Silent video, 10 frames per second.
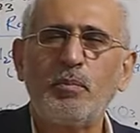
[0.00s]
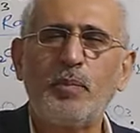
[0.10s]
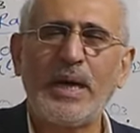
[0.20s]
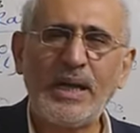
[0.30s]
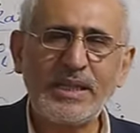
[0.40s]

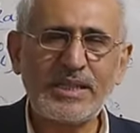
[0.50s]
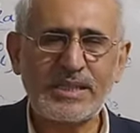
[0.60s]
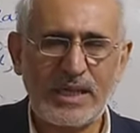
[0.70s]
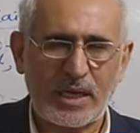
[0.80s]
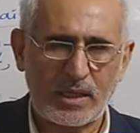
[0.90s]
Plants
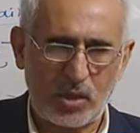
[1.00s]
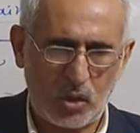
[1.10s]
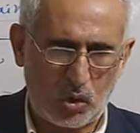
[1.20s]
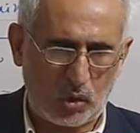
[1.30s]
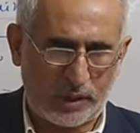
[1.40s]

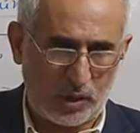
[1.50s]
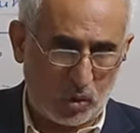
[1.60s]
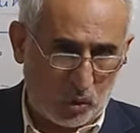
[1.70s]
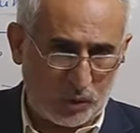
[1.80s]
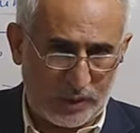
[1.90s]
are
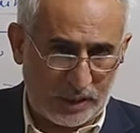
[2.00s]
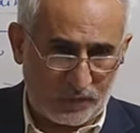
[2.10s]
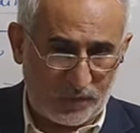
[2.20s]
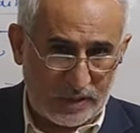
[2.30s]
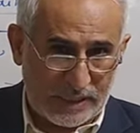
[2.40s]
looking good
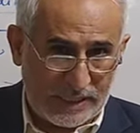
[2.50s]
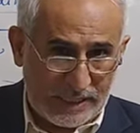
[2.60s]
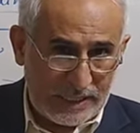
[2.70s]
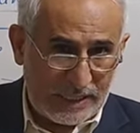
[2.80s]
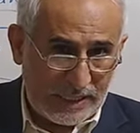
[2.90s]
if
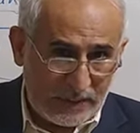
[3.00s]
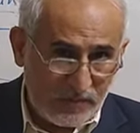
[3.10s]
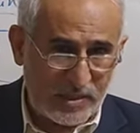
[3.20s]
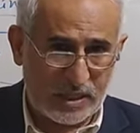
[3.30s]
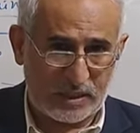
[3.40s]
green
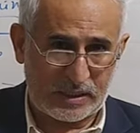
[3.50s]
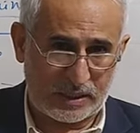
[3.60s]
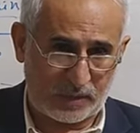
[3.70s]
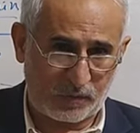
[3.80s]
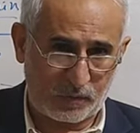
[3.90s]
leaves are
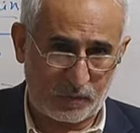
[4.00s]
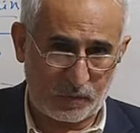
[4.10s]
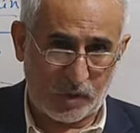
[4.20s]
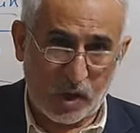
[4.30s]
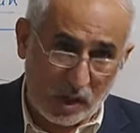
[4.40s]
there,
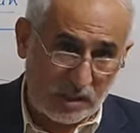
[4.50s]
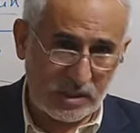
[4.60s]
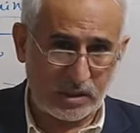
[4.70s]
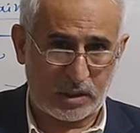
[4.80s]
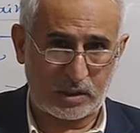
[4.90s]
flowers
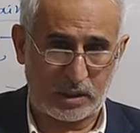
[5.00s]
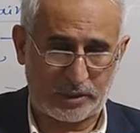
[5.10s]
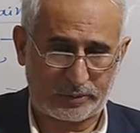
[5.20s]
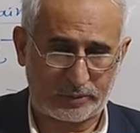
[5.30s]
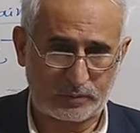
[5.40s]
are
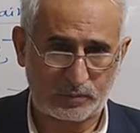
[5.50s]
there.